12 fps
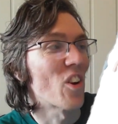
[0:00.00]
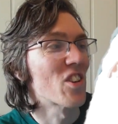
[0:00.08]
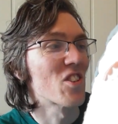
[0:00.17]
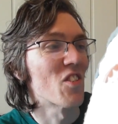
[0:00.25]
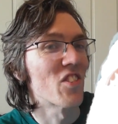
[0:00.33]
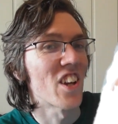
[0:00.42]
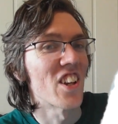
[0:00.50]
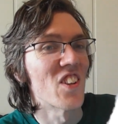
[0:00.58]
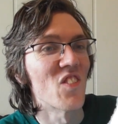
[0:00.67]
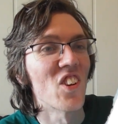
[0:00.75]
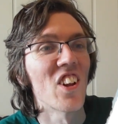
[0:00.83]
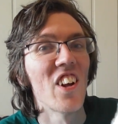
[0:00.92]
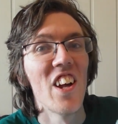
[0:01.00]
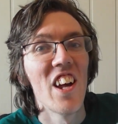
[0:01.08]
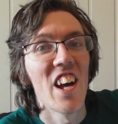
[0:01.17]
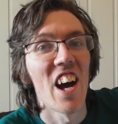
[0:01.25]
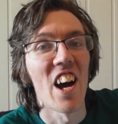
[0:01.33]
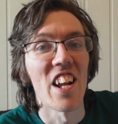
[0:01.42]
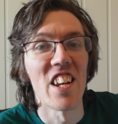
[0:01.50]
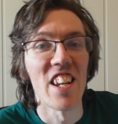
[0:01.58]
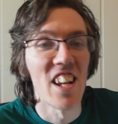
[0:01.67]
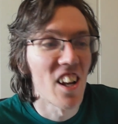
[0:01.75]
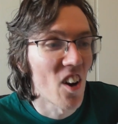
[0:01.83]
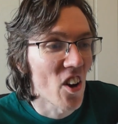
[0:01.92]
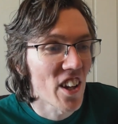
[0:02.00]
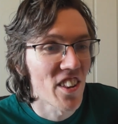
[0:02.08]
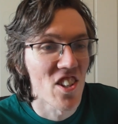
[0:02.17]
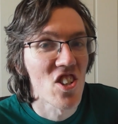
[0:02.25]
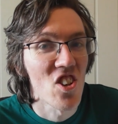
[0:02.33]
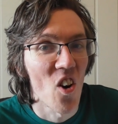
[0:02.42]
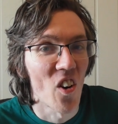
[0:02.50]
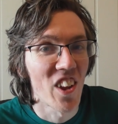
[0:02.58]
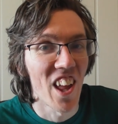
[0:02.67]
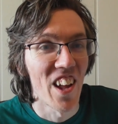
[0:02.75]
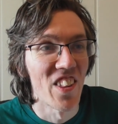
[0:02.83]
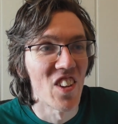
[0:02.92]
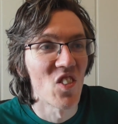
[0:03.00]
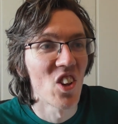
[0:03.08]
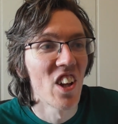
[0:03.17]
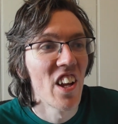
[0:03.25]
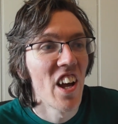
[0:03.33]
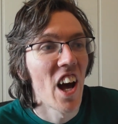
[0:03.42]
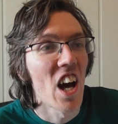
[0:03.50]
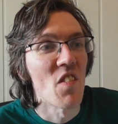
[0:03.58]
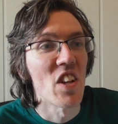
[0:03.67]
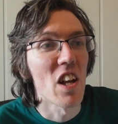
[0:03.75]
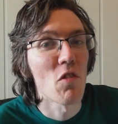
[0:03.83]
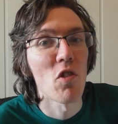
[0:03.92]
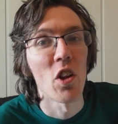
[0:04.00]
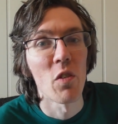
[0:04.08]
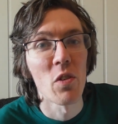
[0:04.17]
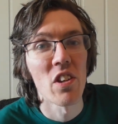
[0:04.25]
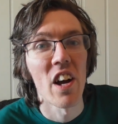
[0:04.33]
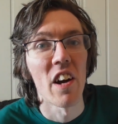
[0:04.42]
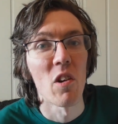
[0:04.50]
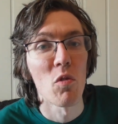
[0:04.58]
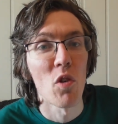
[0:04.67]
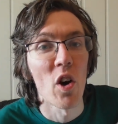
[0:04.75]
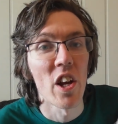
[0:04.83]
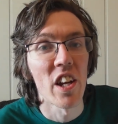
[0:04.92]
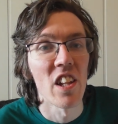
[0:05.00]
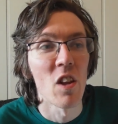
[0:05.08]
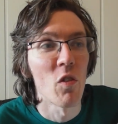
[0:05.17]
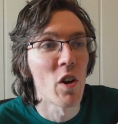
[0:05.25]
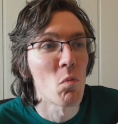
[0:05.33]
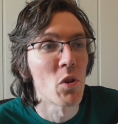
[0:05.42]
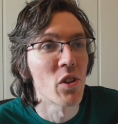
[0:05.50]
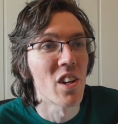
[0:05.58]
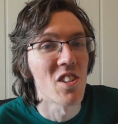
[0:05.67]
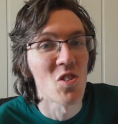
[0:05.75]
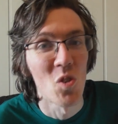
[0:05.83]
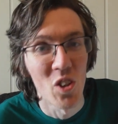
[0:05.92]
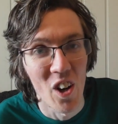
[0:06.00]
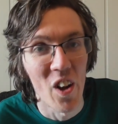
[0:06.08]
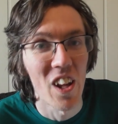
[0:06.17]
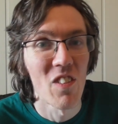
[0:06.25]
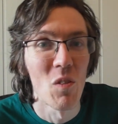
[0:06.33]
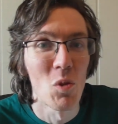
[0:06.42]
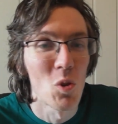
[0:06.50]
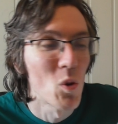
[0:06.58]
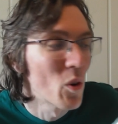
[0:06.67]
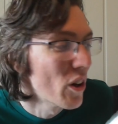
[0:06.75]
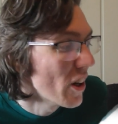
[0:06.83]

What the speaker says: stuffed animal. I really like the shark animal. I mean, I found them terrifying in a way, but I sort of like them too.